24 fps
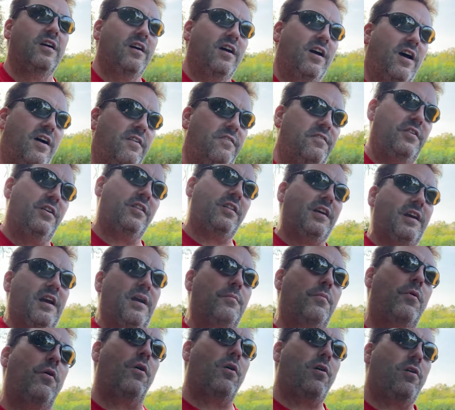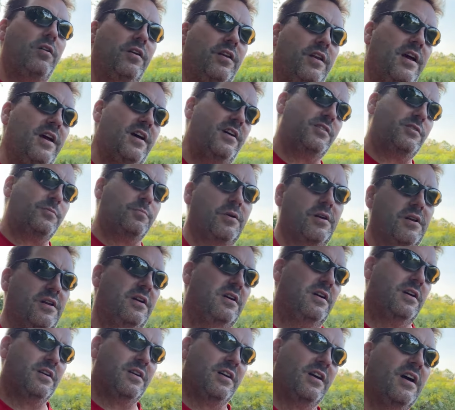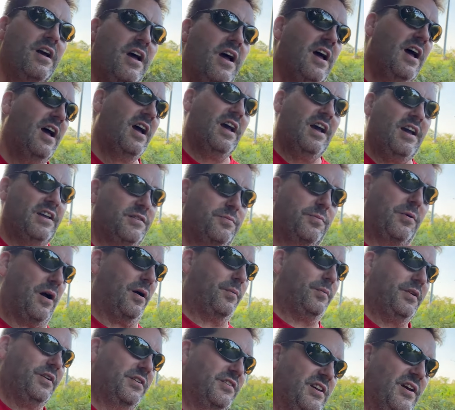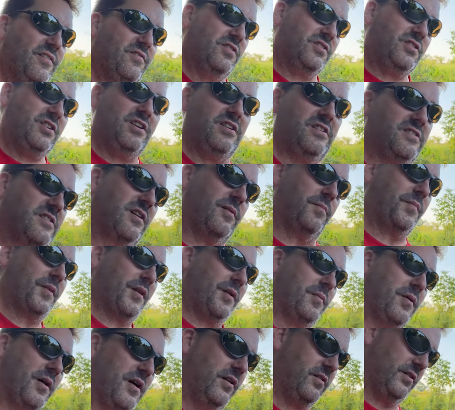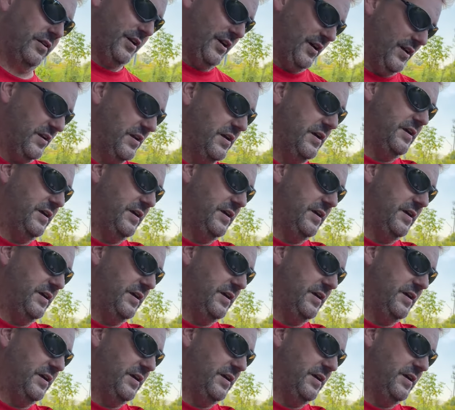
I feel like I'm hauling ass, but it's probably a 17-something mile again.